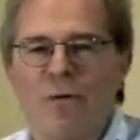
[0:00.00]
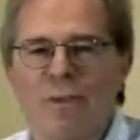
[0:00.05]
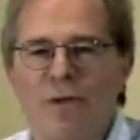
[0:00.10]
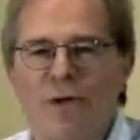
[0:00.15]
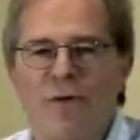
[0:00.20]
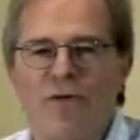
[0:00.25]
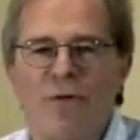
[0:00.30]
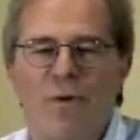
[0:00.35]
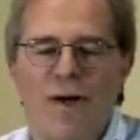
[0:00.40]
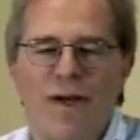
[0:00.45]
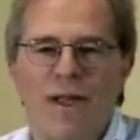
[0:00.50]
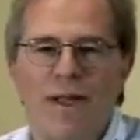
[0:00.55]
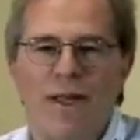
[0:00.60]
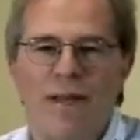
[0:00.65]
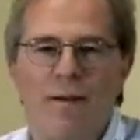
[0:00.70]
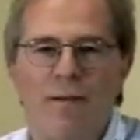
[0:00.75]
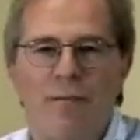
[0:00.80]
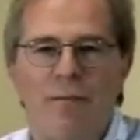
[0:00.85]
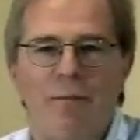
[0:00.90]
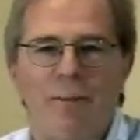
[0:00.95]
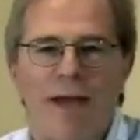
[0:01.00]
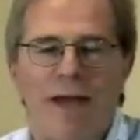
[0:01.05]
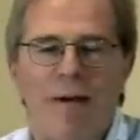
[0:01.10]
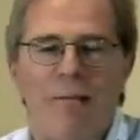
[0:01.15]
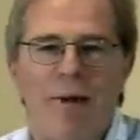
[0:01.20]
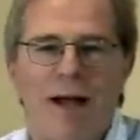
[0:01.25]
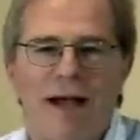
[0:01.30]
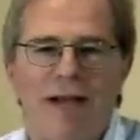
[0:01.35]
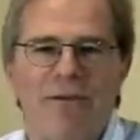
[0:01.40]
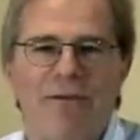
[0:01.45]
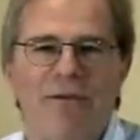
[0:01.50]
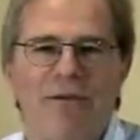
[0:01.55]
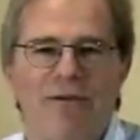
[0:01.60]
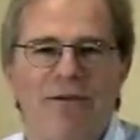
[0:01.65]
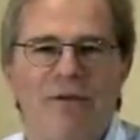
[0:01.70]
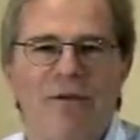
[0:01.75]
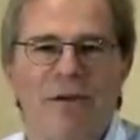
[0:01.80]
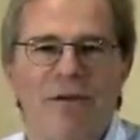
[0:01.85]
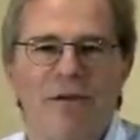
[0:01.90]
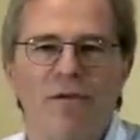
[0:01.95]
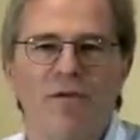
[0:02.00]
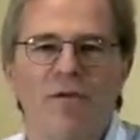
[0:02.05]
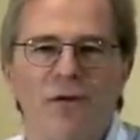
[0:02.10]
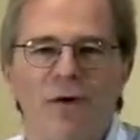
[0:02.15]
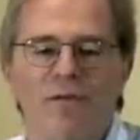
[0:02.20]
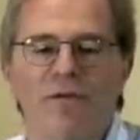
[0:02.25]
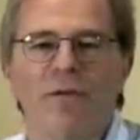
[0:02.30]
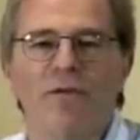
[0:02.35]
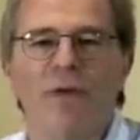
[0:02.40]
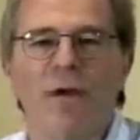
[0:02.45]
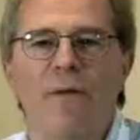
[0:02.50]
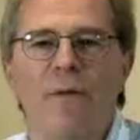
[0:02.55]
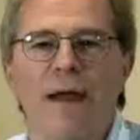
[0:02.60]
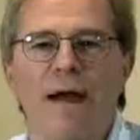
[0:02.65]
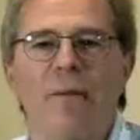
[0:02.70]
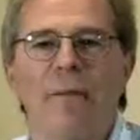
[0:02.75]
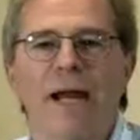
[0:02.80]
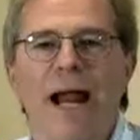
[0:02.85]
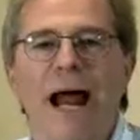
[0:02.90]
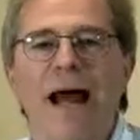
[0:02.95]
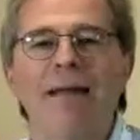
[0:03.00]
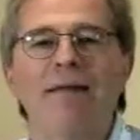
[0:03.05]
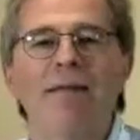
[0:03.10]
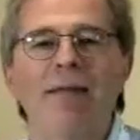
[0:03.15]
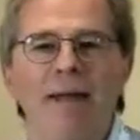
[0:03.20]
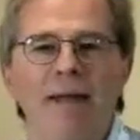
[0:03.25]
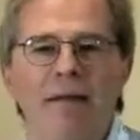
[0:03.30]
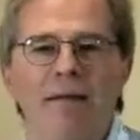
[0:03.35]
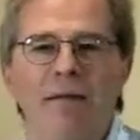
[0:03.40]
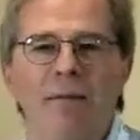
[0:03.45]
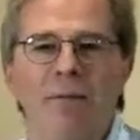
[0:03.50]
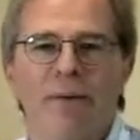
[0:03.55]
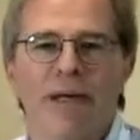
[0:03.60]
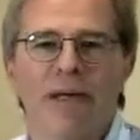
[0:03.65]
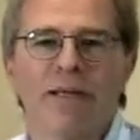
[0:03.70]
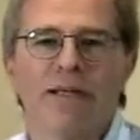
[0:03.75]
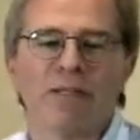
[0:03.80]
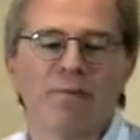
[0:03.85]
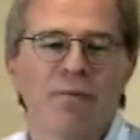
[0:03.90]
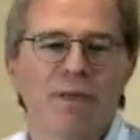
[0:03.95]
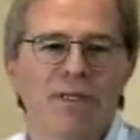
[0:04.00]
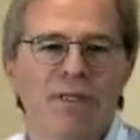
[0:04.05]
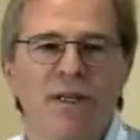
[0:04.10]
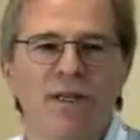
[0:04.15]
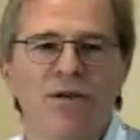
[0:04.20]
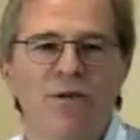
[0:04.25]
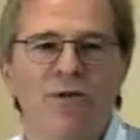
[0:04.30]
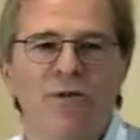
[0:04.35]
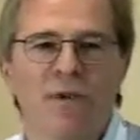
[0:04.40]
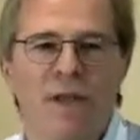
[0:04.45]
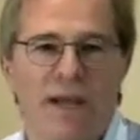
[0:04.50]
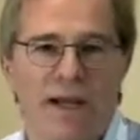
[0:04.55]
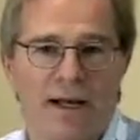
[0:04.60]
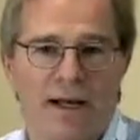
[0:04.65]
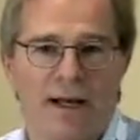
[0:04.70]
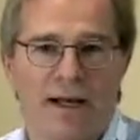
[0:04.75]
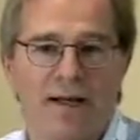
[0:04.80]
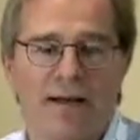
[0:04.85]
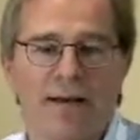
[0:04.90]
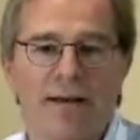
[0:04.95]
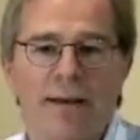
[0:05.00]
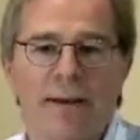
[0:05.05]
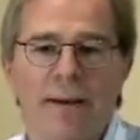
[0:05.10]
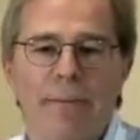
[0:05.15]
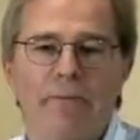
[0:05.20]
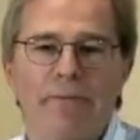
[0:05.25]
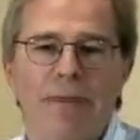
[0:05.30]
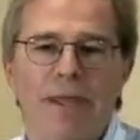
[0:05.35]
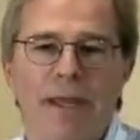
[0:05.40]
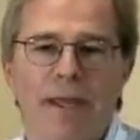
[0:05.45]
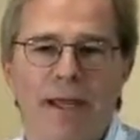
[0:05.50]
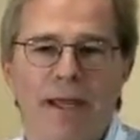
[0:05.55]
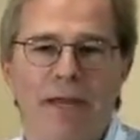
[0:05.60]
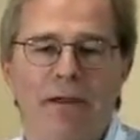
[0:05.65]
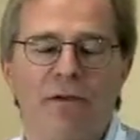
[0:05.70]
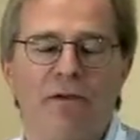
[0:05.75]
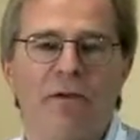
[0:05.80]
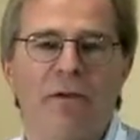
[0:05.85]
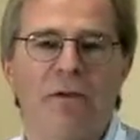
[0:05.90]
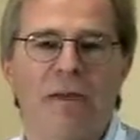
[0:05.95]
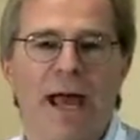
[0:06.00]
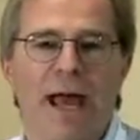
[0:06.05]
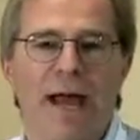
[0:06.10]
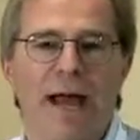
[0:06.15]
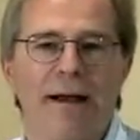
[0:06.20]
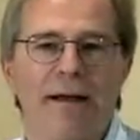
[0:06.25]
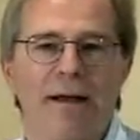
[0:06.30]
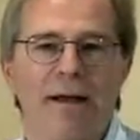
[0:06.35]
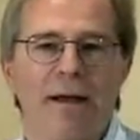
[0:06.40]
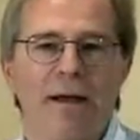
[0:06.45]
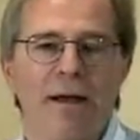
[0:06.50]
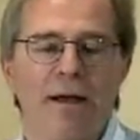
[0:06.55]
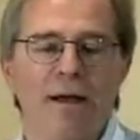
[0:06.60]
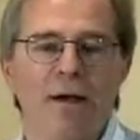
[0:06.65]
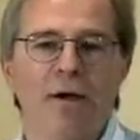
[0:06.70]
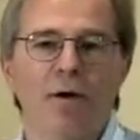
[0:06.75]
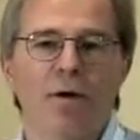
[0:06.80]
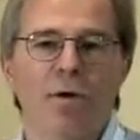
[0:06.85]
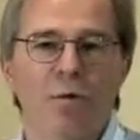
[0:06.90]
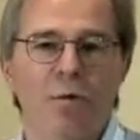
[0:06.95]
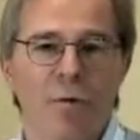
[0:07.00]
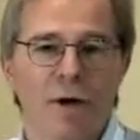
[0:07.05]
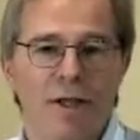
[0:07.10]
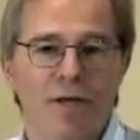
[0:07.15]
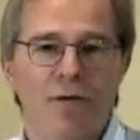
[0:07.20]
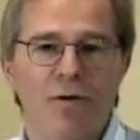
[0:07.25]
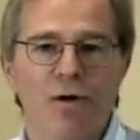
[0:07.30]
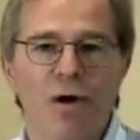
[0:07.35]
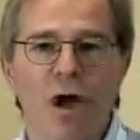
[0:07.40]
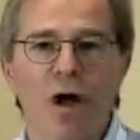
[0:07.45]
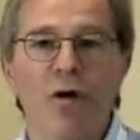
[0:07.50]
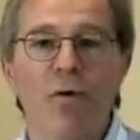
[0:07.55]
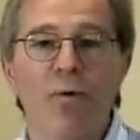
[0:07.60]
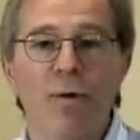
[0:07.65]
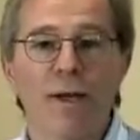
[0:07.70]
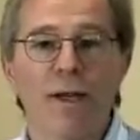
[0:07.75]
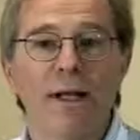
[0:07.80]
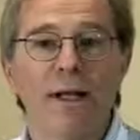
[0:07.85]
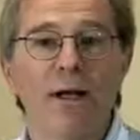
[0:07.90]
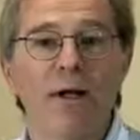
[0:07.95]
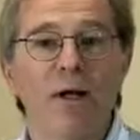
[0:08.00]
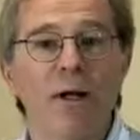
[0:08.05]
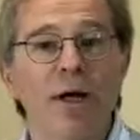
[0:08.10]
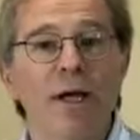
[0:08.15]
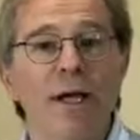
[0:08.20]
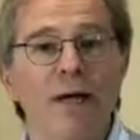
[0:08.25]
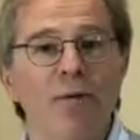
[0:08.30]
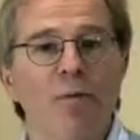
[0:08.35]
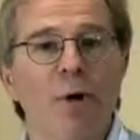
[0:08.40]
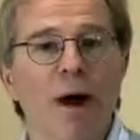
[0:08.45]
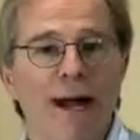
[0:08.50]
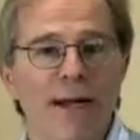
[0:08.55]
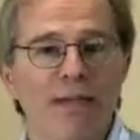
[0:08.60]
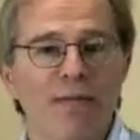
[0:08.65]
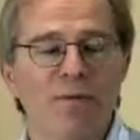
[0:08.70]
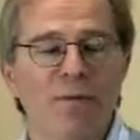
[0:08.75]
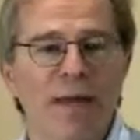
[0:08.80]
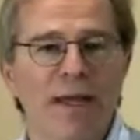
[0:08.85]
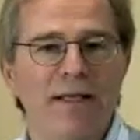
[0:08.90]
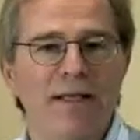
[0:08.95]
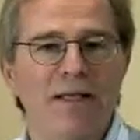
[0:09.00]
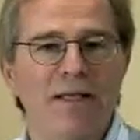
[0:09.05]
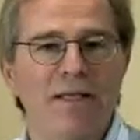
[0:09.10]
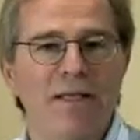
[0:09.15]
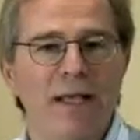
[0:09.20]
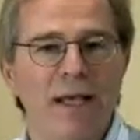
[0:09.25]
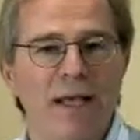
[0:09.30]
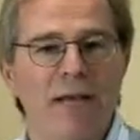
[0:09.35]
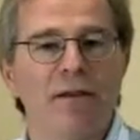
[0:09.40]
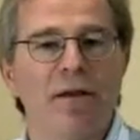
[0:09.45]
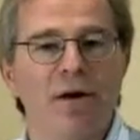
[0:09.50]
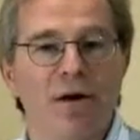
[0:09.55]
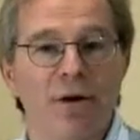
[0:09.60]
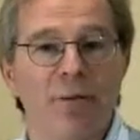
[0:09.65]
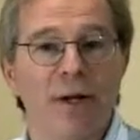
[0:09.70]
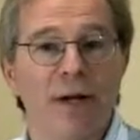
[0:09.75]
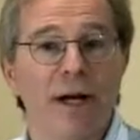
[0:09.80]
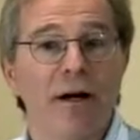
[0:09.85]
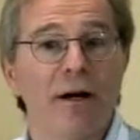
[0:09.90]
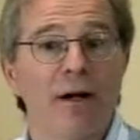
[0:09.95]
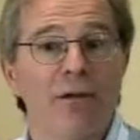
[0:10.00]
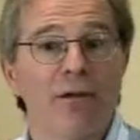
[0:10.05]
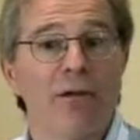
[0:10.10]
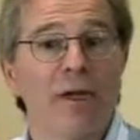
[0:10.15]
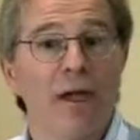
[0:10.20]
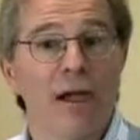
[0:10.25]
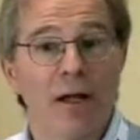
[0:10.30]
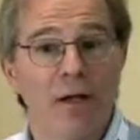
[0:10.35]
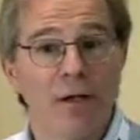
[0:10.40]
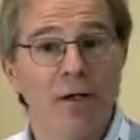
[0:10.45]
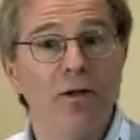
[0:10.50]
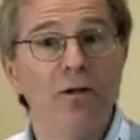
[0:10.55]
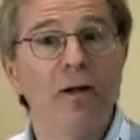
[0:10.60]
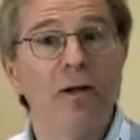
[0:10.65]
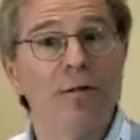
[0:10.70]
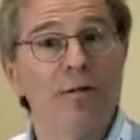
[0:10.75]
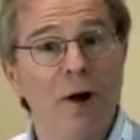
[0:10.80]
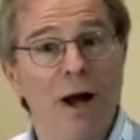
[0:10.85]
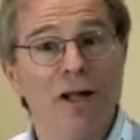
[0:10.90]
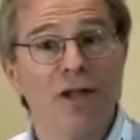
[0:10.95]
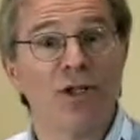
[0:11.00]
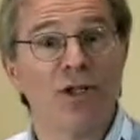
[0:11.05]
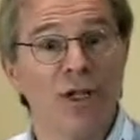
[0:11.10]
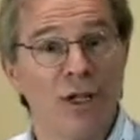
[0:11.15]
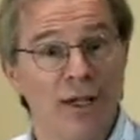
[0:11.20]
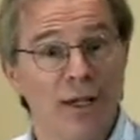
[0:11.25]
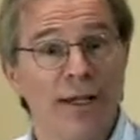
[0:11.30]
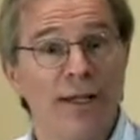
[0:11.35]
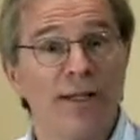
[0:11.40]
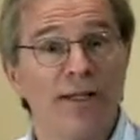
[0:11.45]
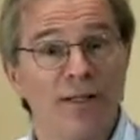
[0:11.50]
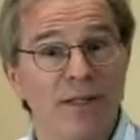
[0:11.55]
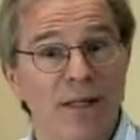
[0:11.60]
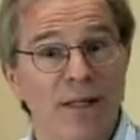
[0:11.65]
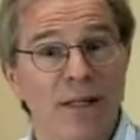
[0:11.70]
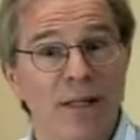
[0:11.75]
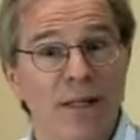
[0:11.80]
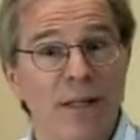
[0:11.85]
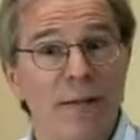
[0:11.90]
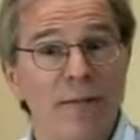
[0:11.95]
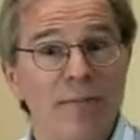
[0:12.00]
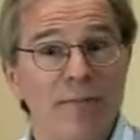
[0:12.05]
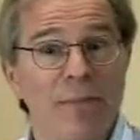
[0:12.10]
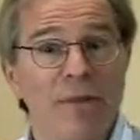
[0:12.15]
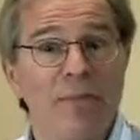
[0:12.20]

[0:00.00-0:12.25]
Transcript: You can put 20 megabytes of service on there. But I think the biggest misunderstanding is that when you go really look at white spaces in the urban areas, including Washington, D.C.,